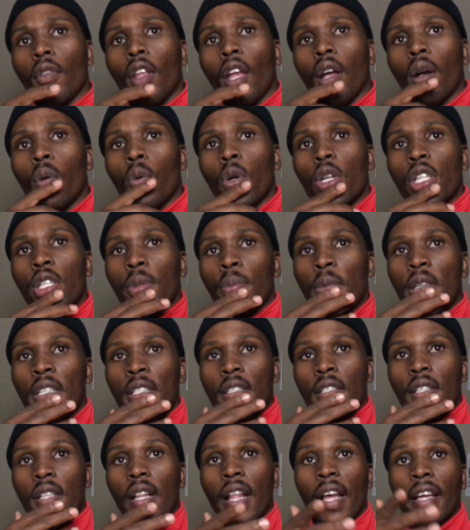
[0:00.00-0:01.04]
which
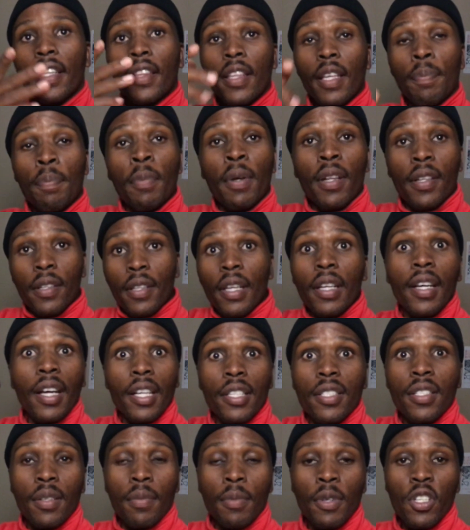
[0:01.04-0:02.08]
means like the
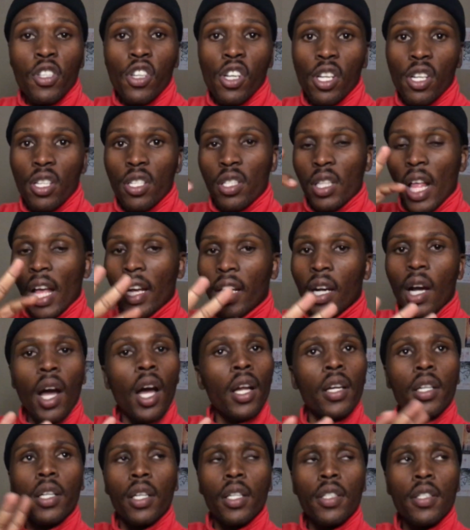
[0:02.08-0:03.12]
cutting machine is like
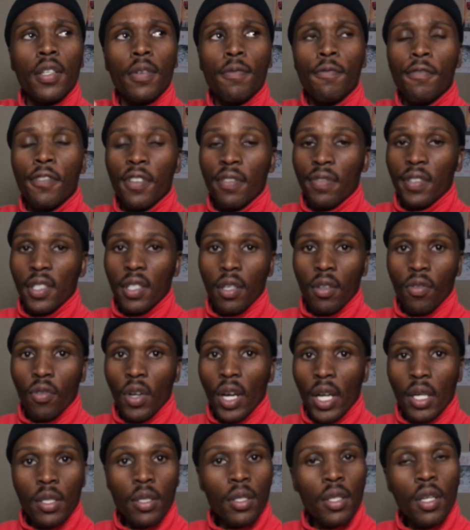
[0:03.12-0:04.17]
115
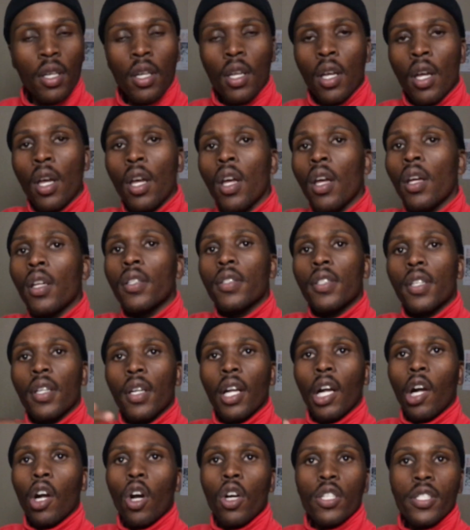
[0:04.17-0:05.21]
rand.
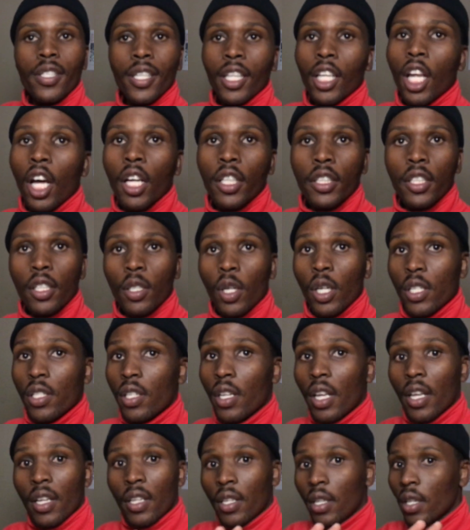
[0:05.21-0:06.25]
Didn't cost a lot.
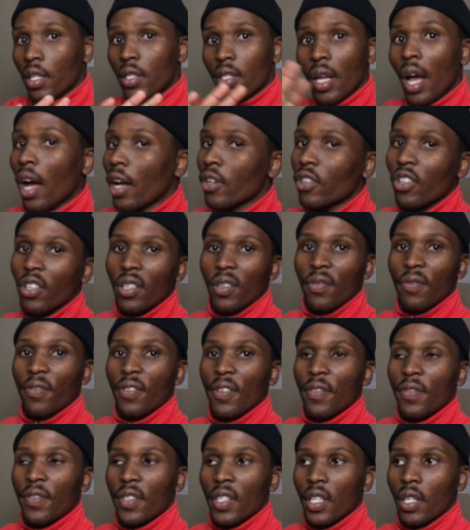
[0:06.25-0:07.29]
It's
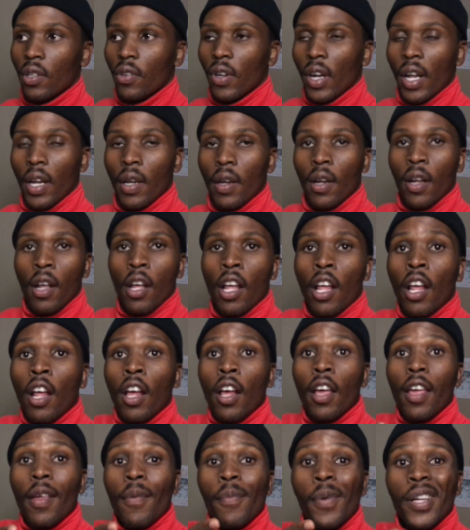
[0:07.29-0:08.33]
115 rand.
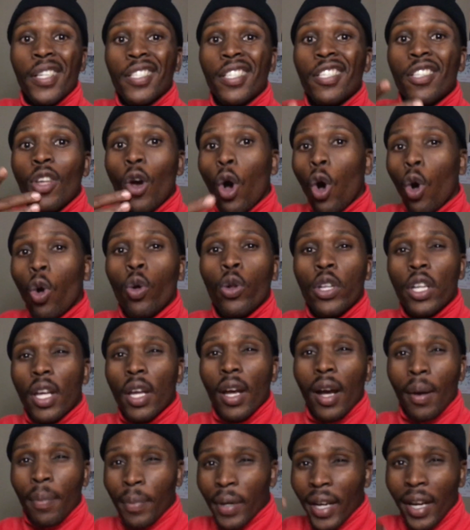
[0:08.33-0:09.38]
Imagine the whole year
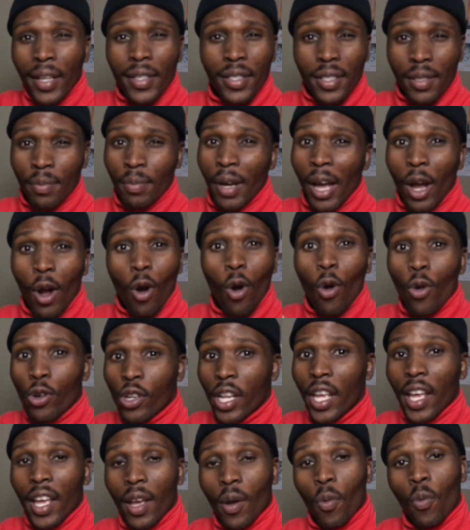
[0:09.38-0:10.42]
I'm cutting my own
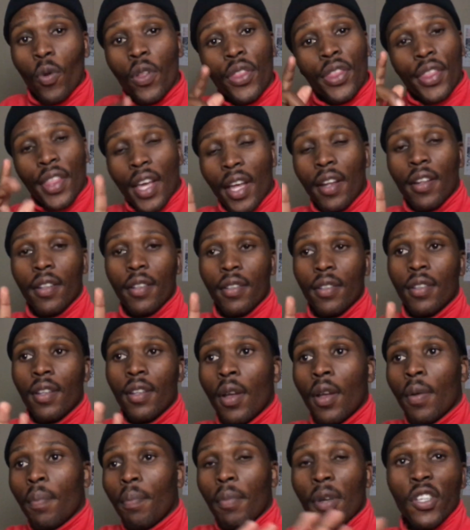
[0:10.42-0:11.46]
hair with that
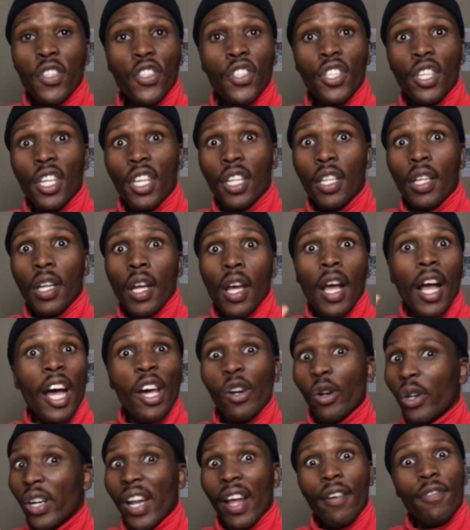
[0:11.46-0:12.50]
machine. I
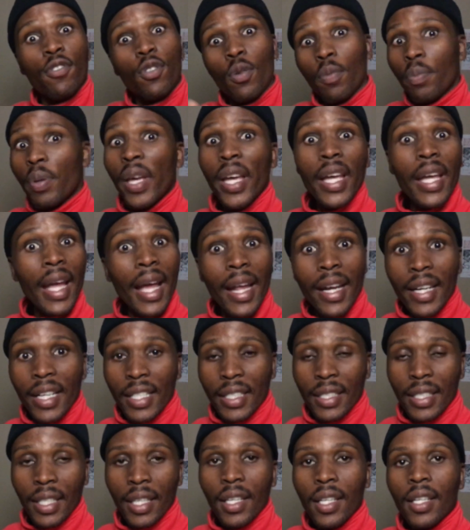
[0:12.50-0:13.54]
don't have to pay
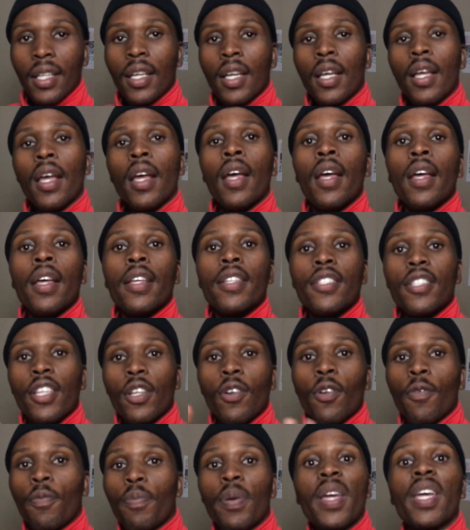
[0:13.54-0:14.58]
anything, instead
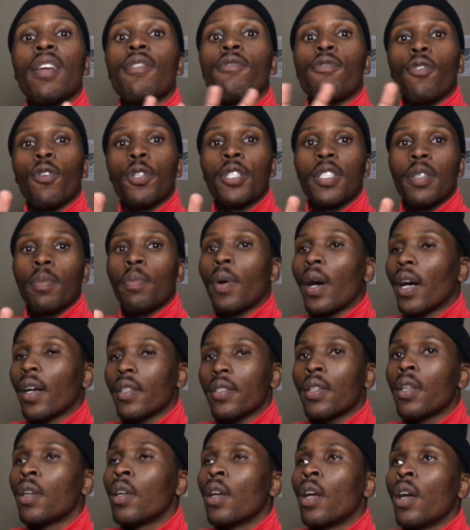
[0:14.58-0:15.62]
of paying
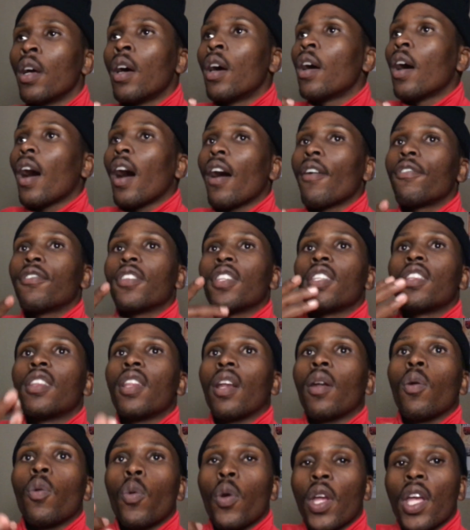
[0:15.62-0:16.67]
$40. After
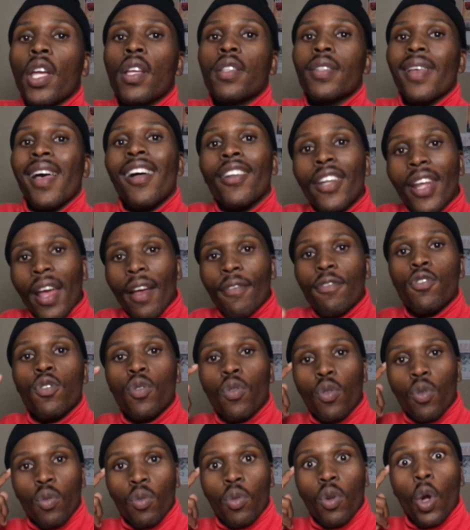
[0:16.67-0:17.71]
3 weeks, I'd have
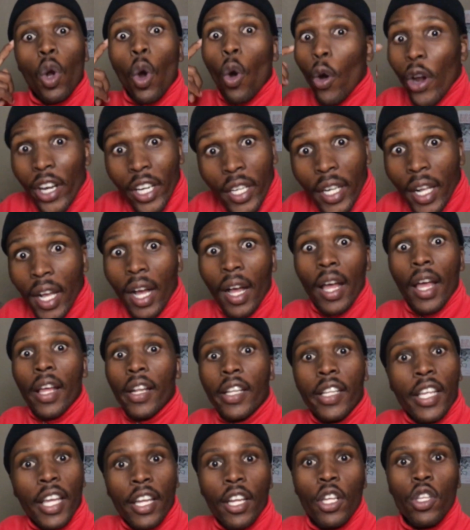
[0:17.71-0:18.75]
to go and cut
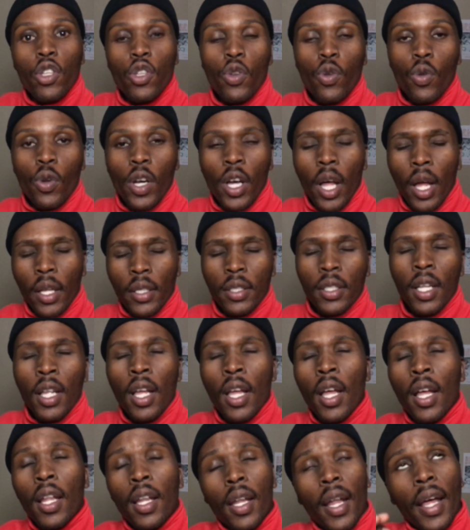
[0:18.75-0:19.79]
and get a new cut.
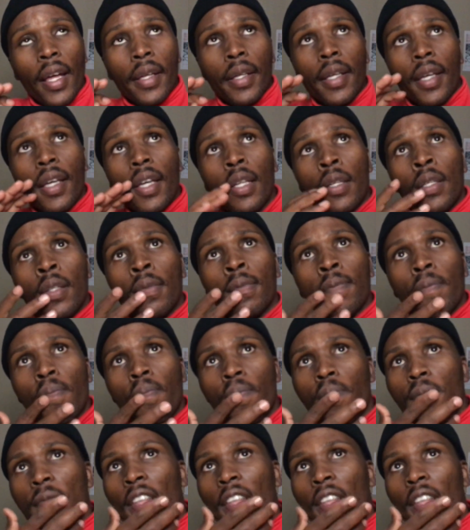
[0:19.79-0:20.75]
Like in